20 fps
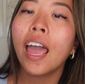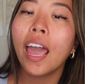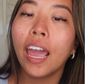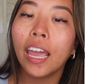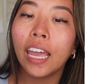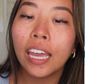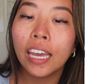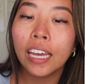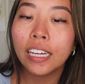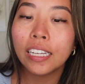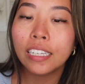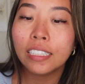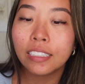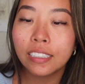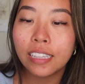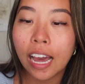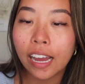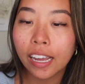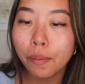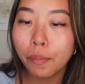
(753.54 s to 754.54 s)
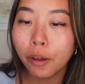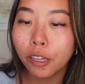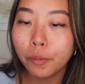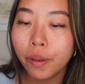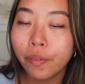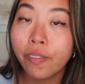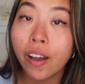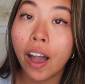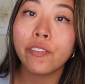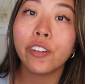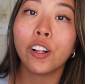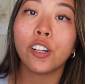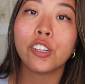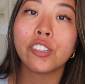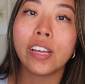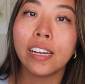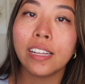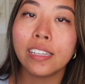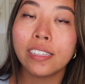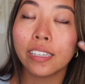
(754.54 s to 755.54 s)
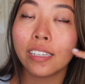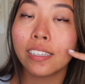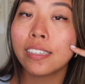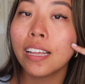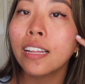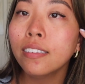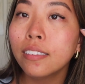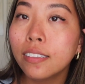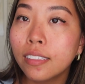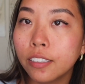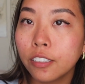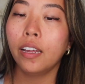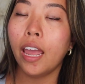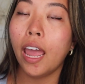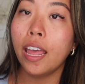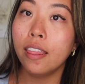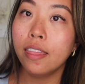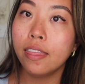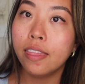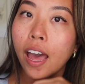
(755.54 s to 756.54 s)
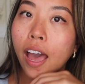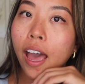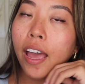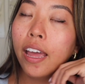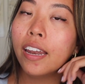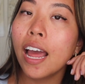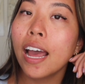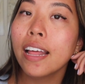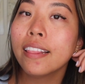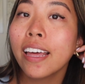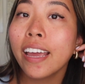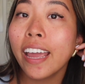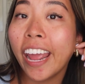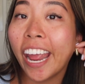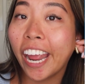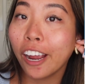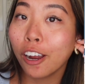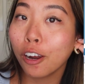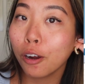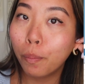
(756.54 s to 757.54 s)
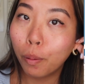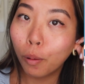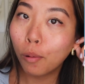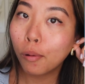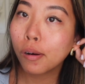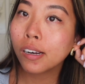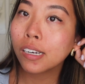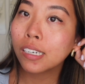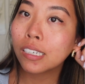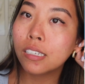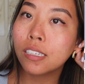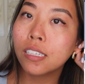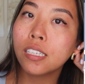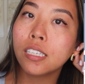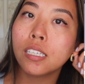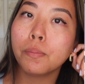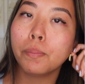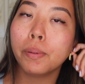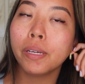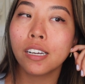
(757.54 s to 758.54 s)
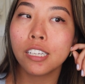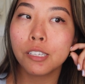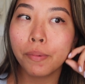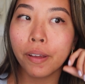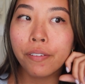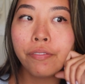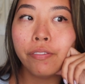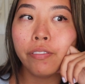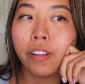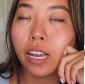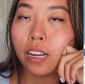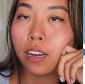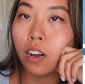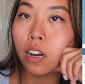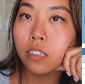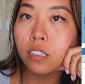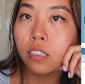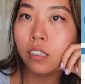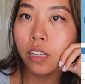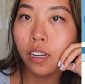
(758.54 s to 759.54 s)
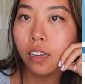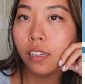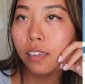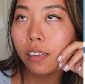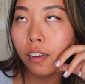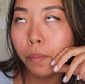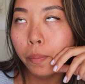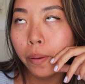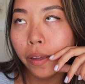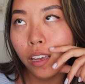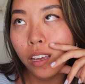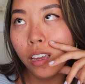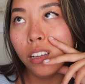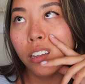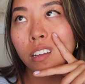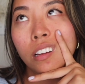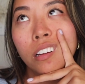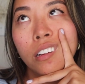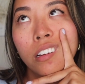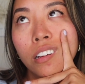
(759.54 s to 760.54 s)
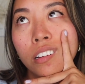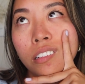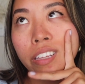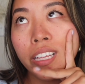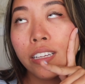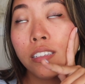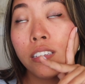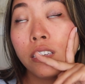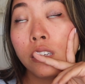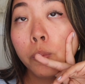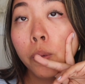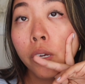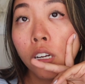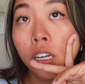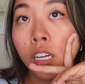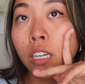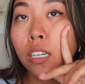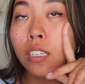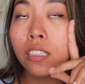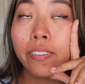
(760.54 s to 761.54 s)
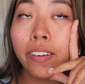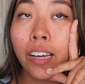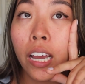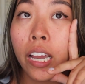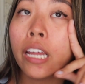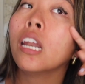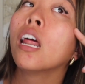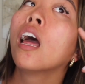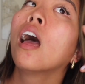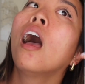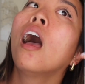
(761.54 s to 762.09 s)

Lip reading: And that came out to be $5.96. And then at the airport, because my flight got delayed a little bit, thanks to Spirit, it's fine,